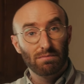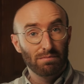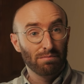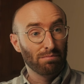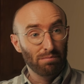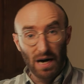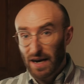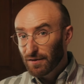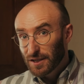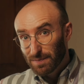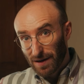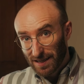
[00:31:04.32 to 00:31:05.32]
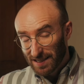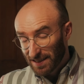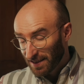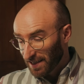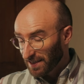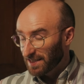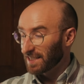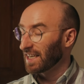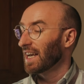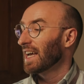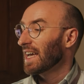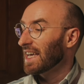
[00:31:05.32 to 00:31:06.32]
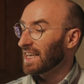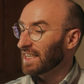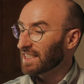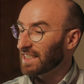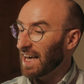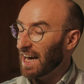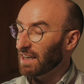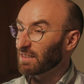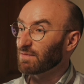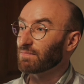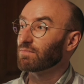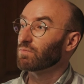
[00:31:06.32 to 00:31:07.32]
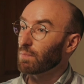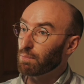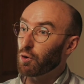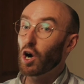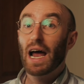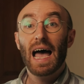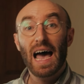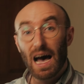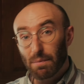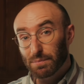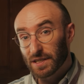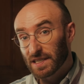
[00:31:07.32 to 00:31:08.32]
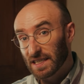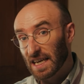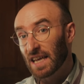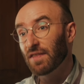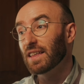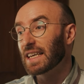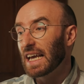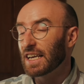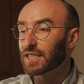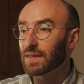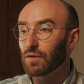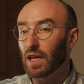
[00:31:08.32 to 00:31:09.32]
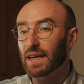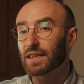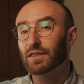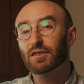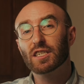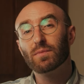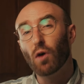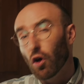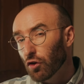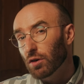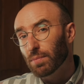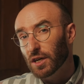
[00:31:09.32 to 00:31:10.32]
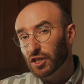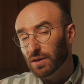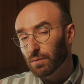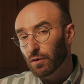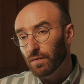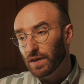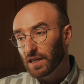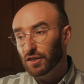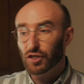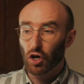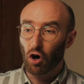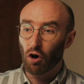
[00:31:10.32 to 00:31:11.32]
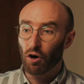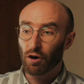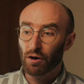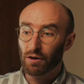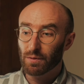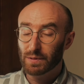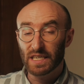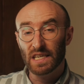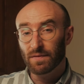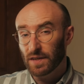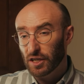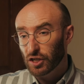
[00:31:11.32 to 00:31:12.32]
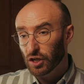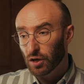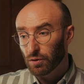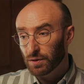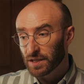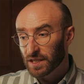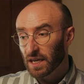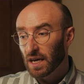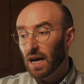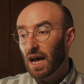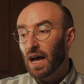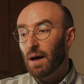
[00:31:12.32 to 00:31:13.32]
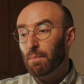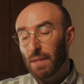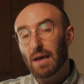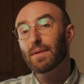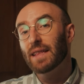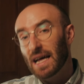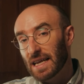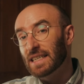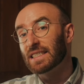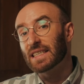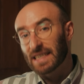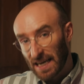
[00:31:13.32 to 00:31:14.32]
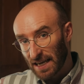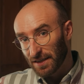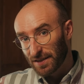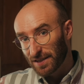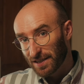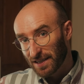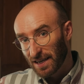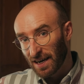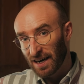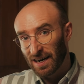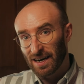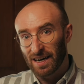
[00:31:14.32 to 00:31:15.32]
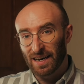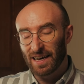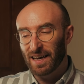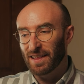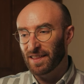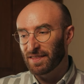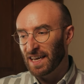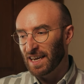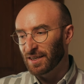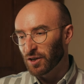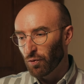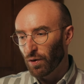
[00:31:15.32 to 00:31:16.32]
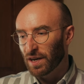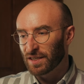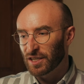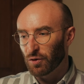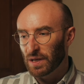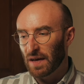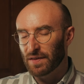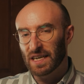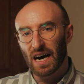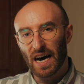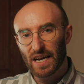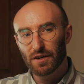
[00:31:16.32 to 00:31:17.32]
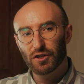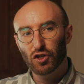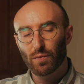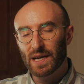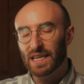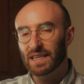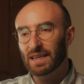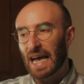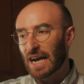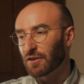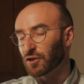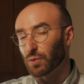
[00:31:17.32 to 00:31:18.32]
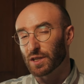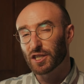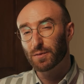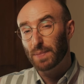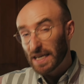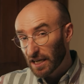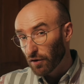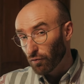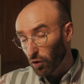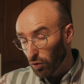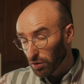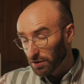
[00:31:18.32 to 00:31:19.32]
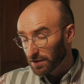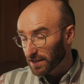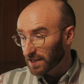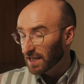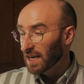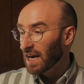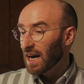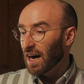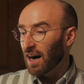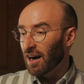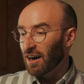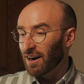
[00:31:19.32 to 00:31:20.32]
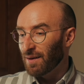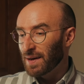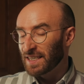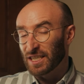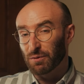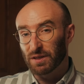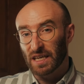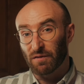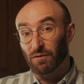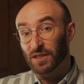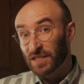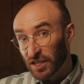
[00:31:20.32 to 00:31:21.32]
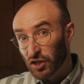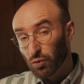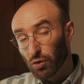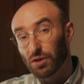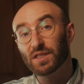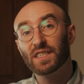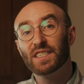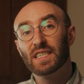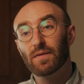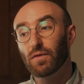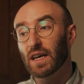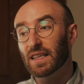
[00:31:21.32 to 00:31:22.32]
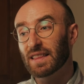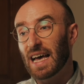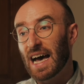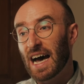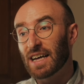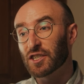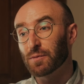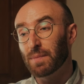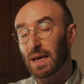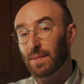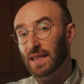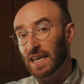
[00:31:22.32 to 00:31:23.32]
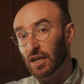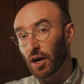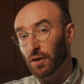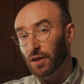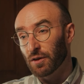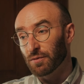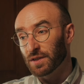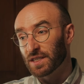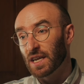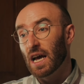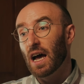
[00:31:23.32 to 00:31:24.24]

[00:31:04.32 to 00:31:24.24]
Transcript: my response to this is that perhaps in the case of like smaller budget movies or TV shows, maybe that is the case. That they don't want to deal with having to hire too many actors with speaking roles and deal with like residuals and stuff like that. So maybe they cut those.